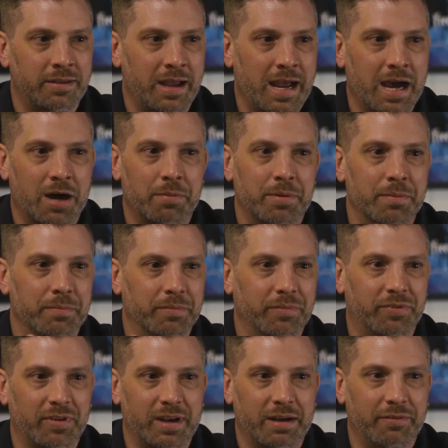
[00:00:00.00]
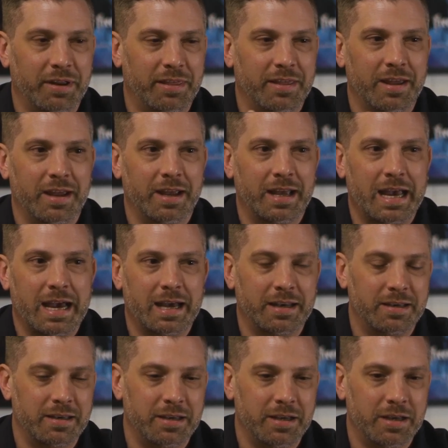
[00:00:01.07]
The albums and everything
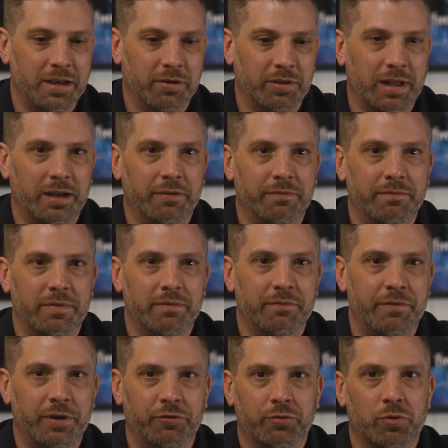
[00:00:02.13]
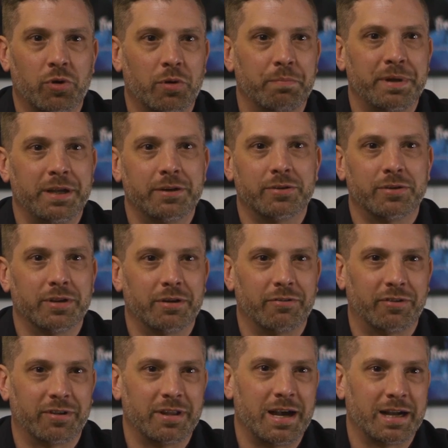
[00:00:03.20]
had you know a lot of visual appeal. There
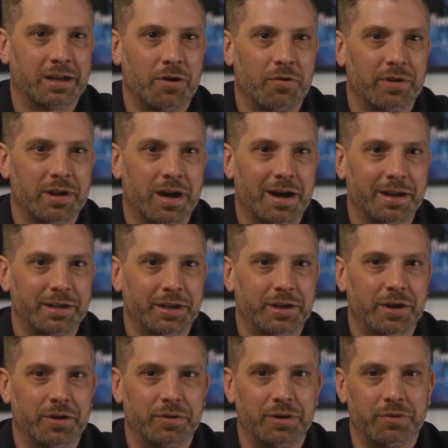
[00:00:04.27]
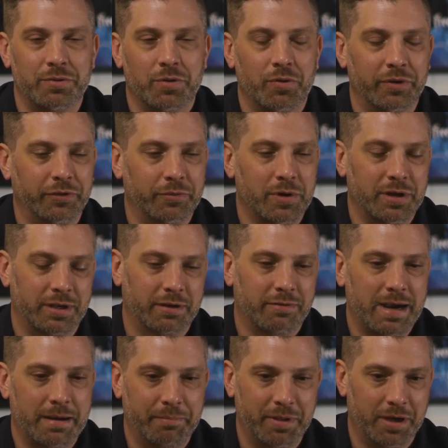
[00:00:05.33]
was a lot going on. You know, you always wanted to
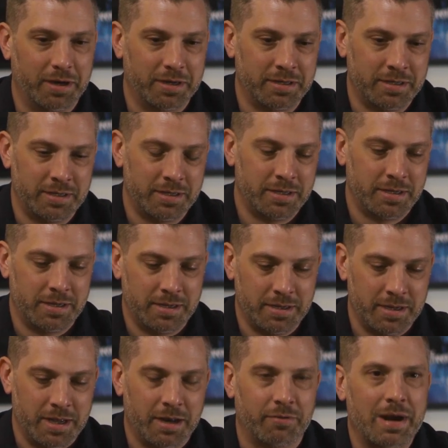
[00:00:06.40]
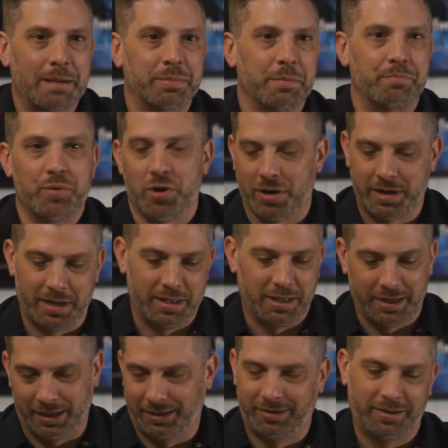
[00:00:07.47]
grab the grab the book and
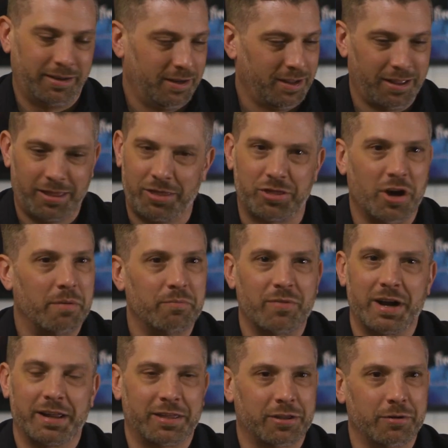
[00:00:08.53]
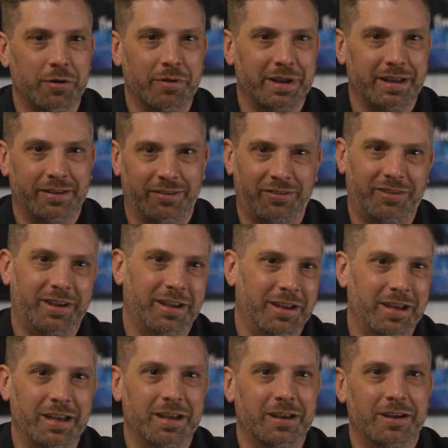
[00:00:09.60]
like thumb right through it and
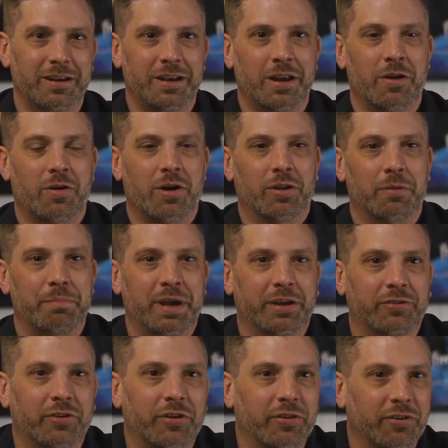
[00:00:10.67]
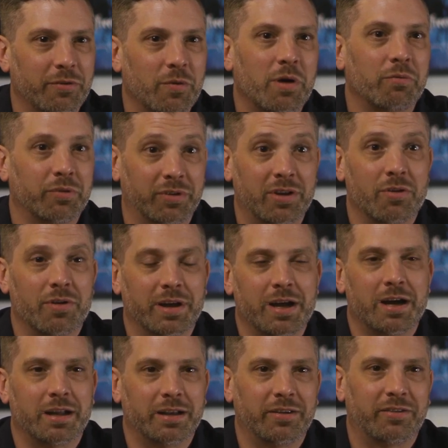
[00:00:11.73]
see you know all the pictures and what was going
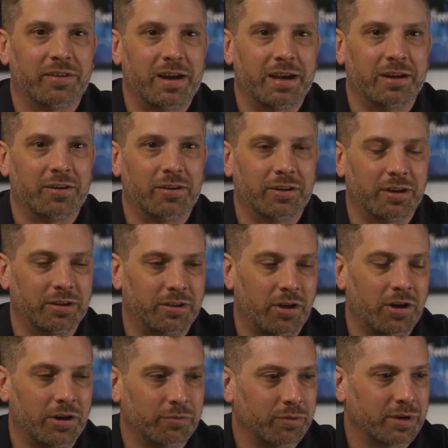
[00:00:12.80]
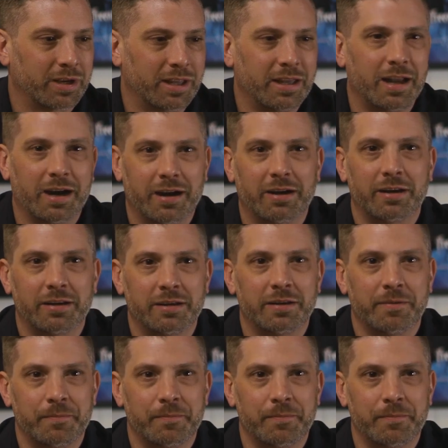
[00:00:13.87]
on inside and all the, the artwork in there and